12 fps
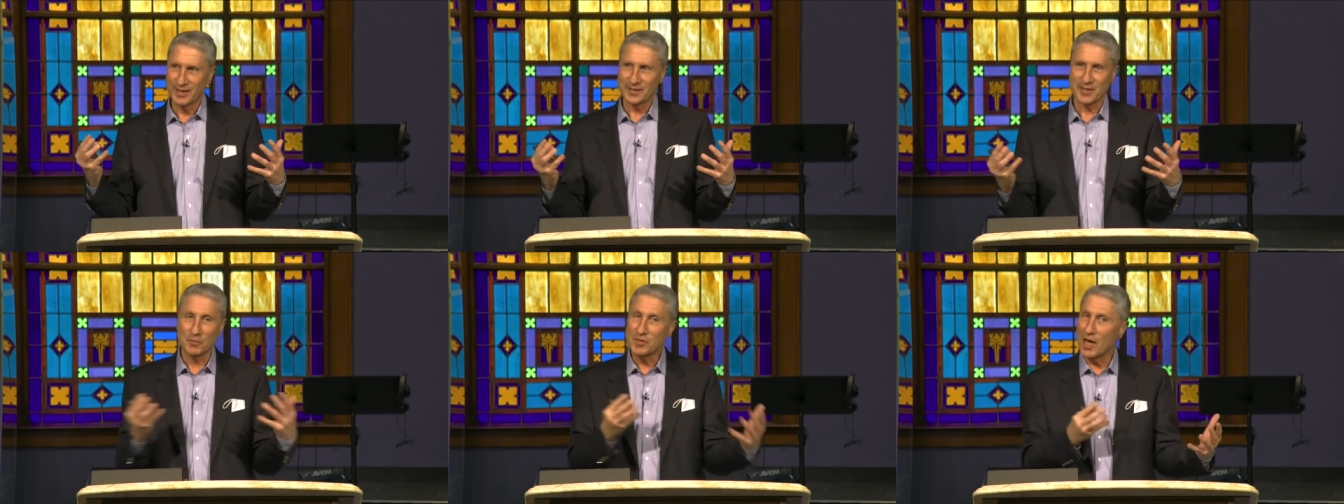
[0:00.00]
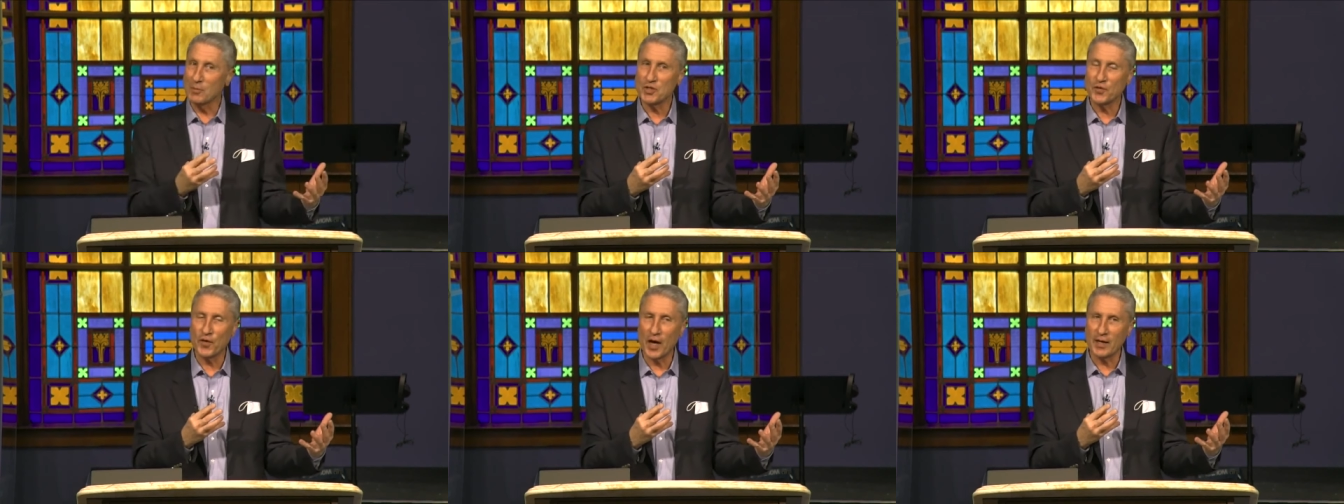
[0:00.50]
Sometimes
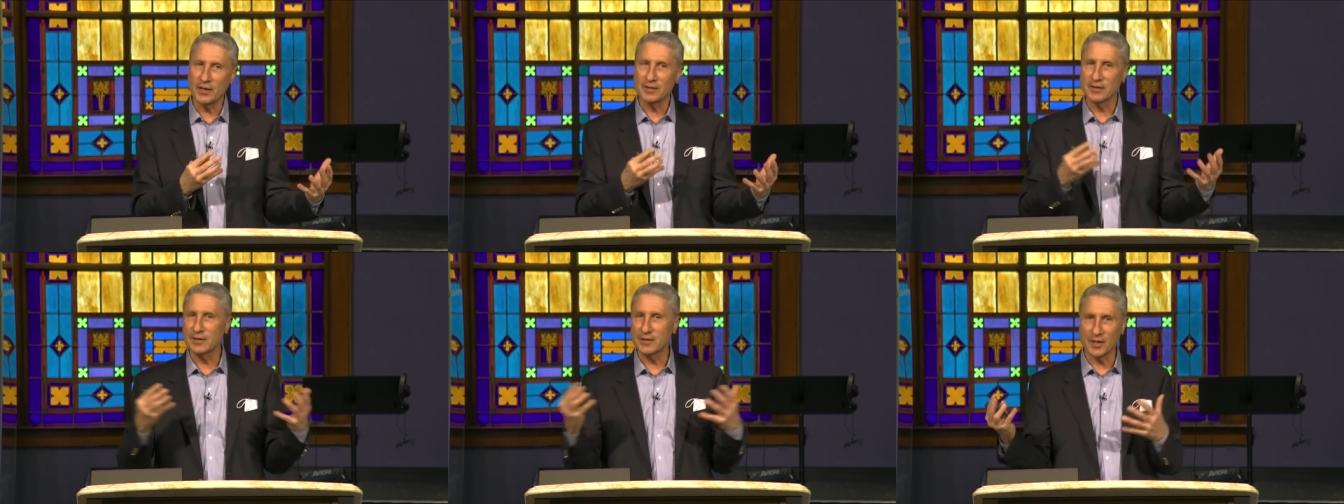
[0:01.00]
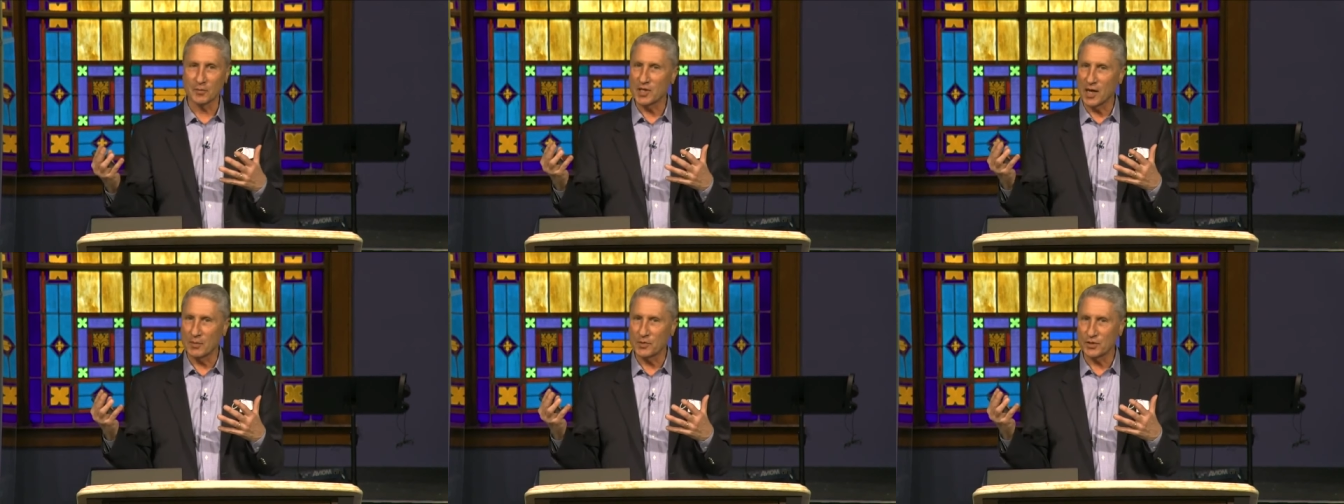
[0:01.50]
you fight,
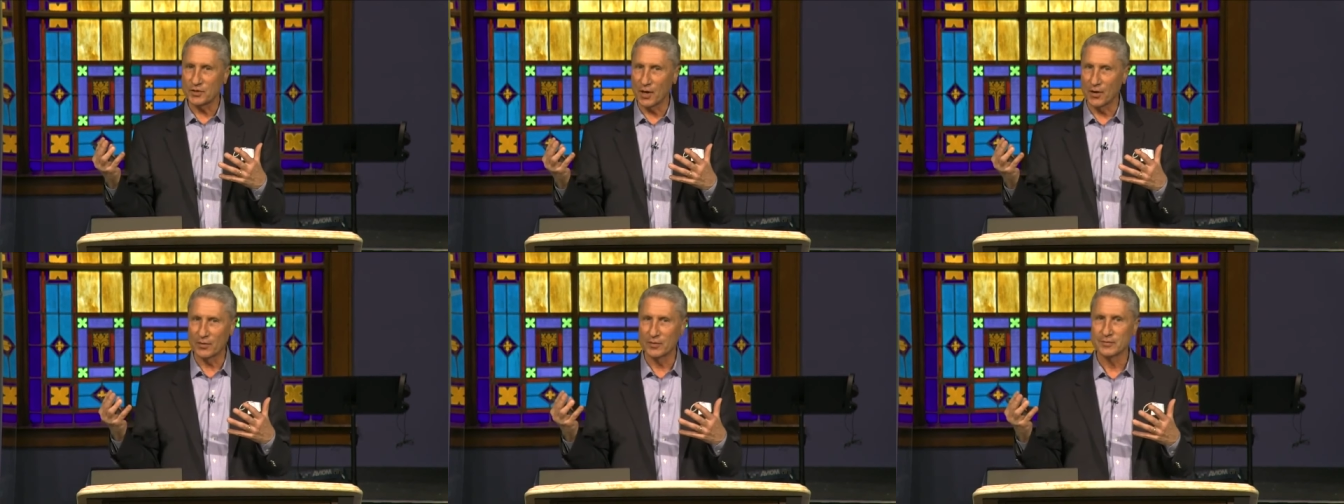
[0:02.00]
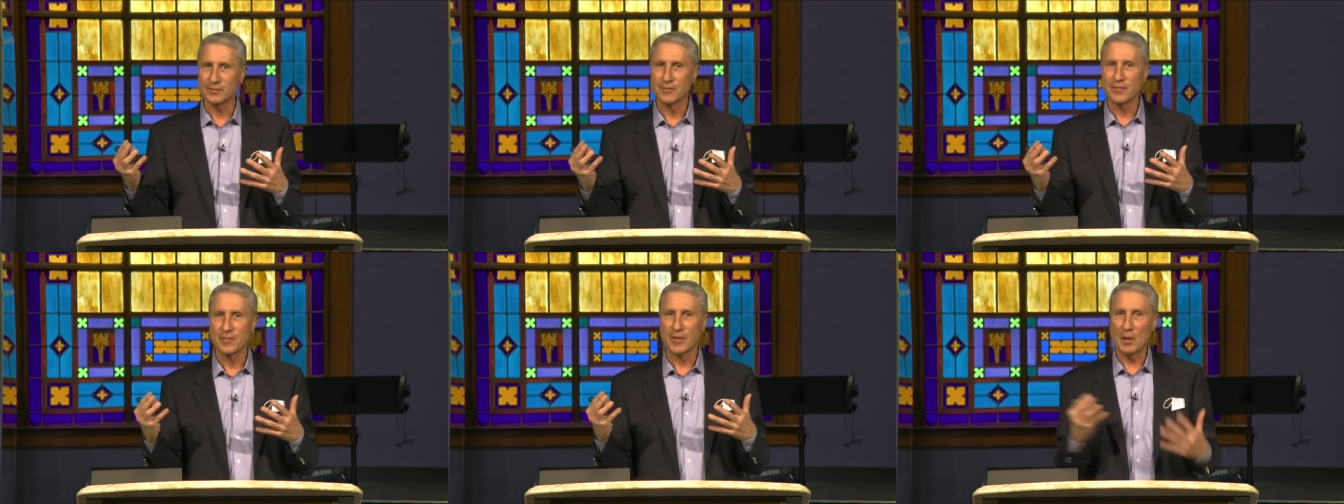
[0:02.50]
sometimes you don't.
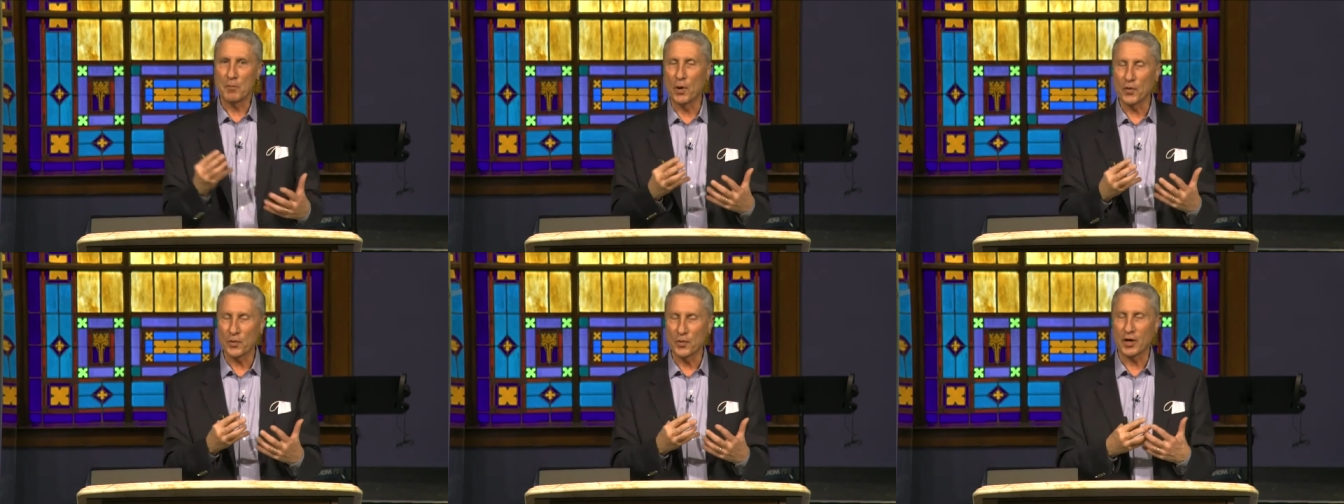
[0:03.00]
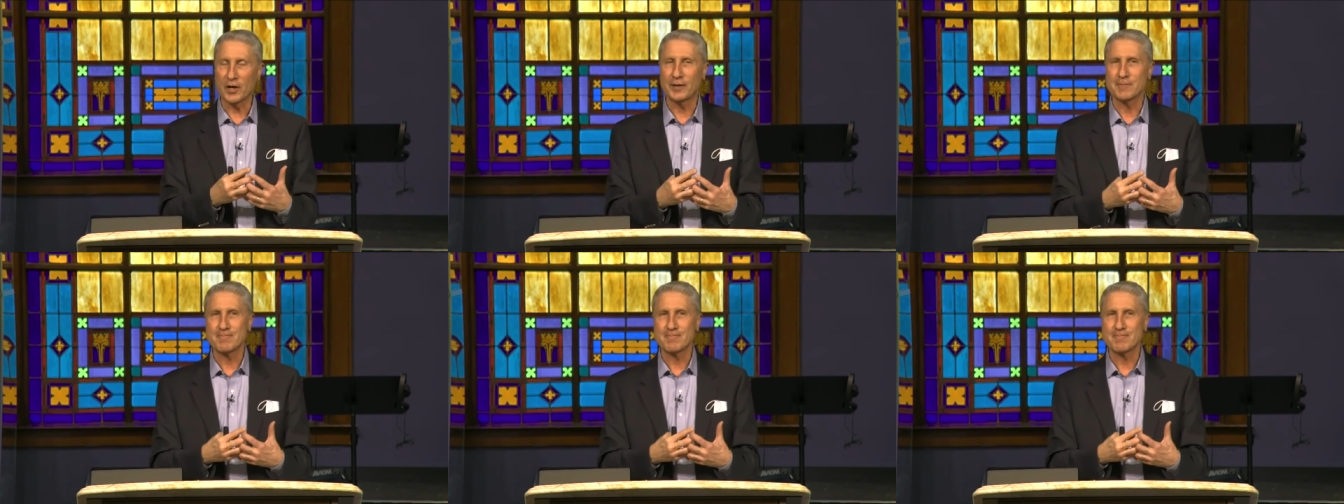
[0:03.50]
They both work.